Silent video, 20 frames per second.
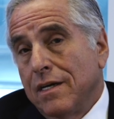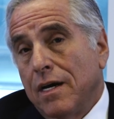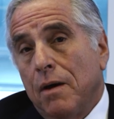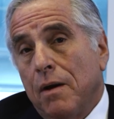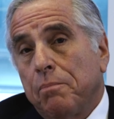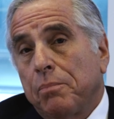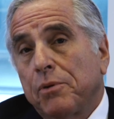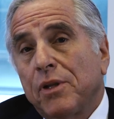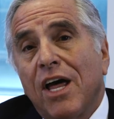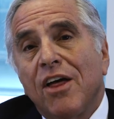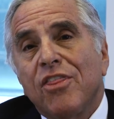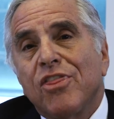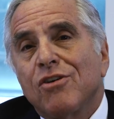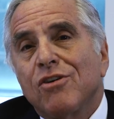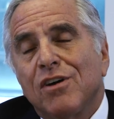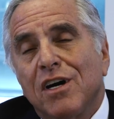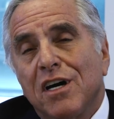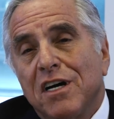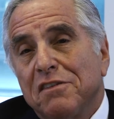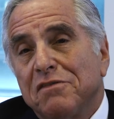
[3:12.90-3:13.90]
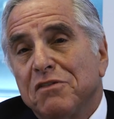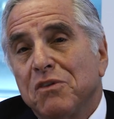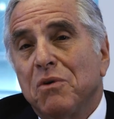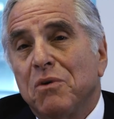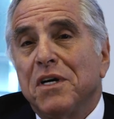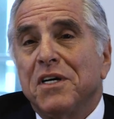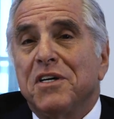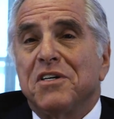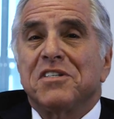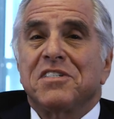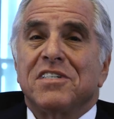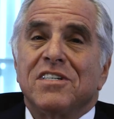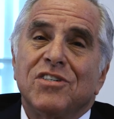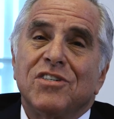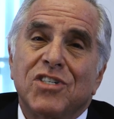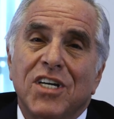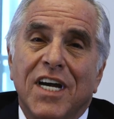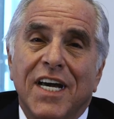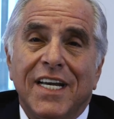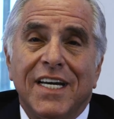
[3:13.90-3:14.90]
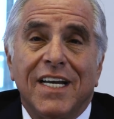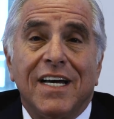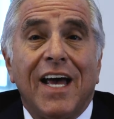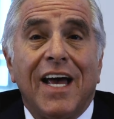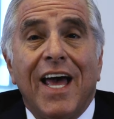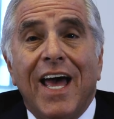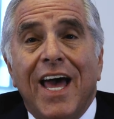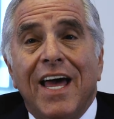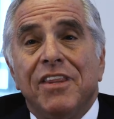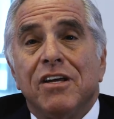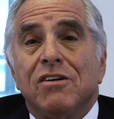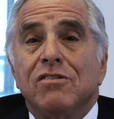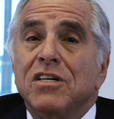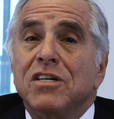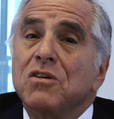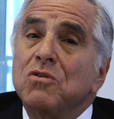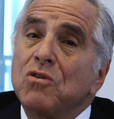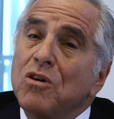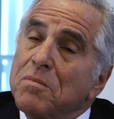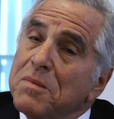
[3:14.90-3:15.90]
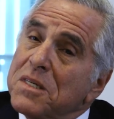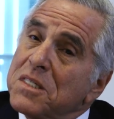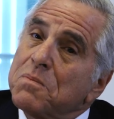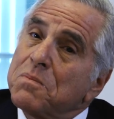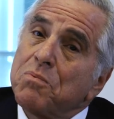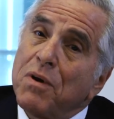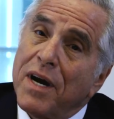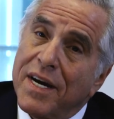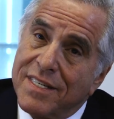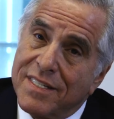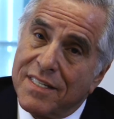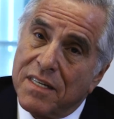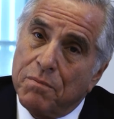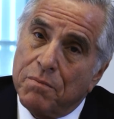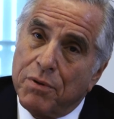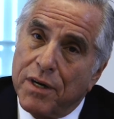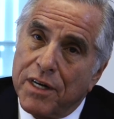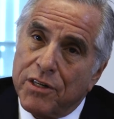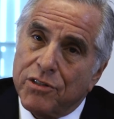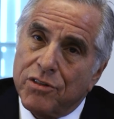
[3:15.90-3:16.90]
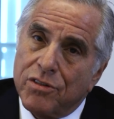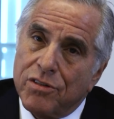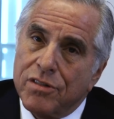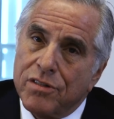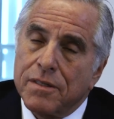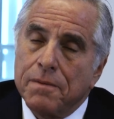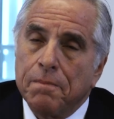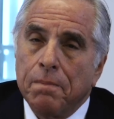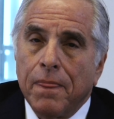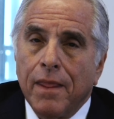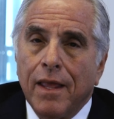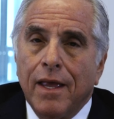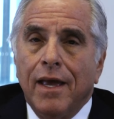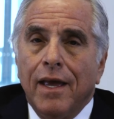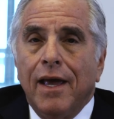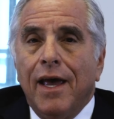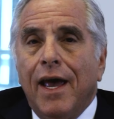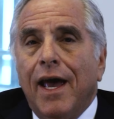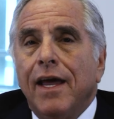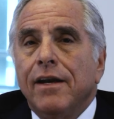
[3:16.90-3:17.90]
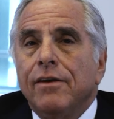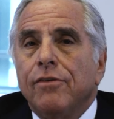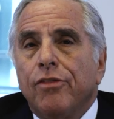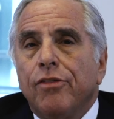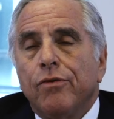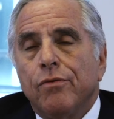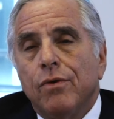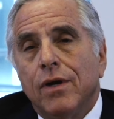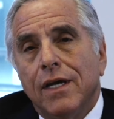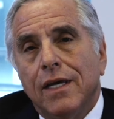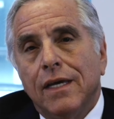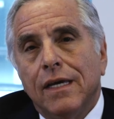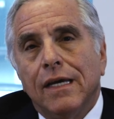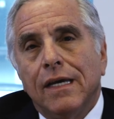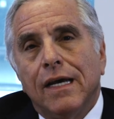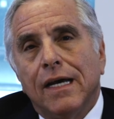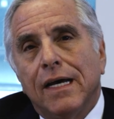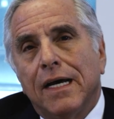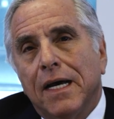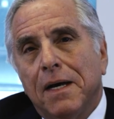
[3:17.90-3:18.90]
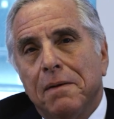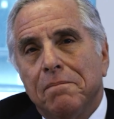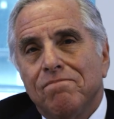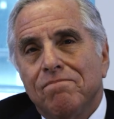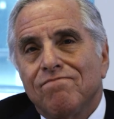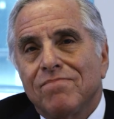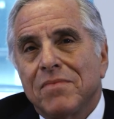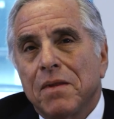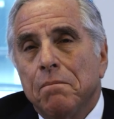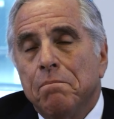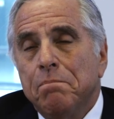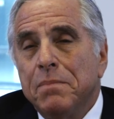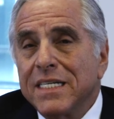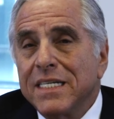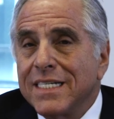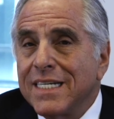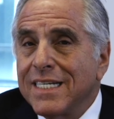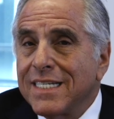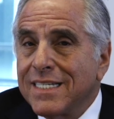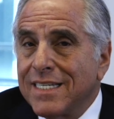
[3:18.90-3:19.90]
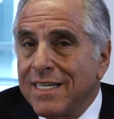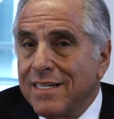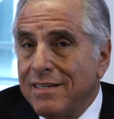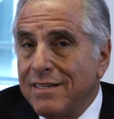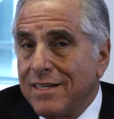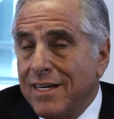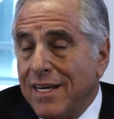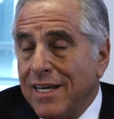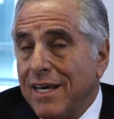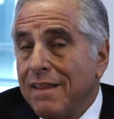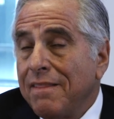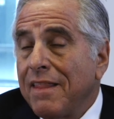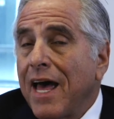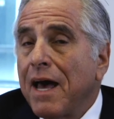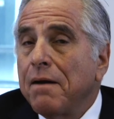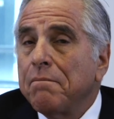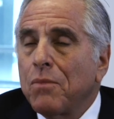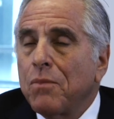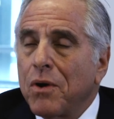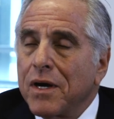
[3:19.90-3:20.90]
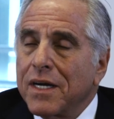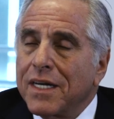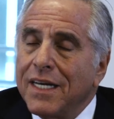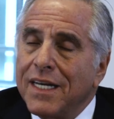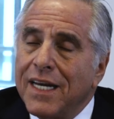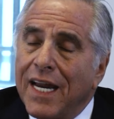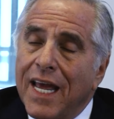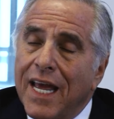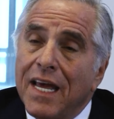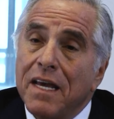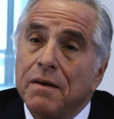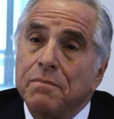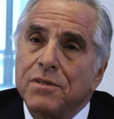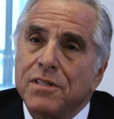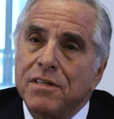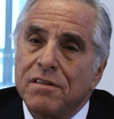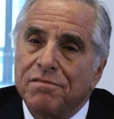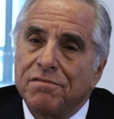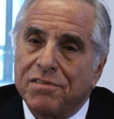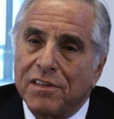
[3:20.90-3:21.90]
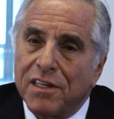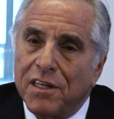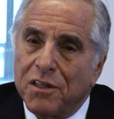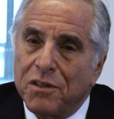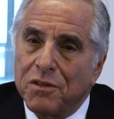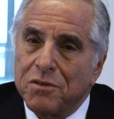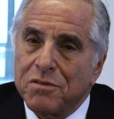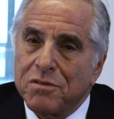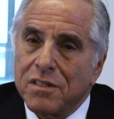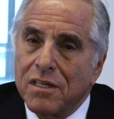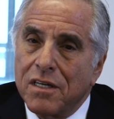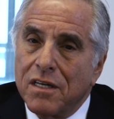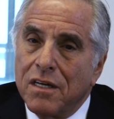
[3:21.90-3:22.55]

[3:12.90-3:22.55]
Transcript: a plethora of lawyers in China and their enormous pricing pressures. And three, business in that market ebbs and flows.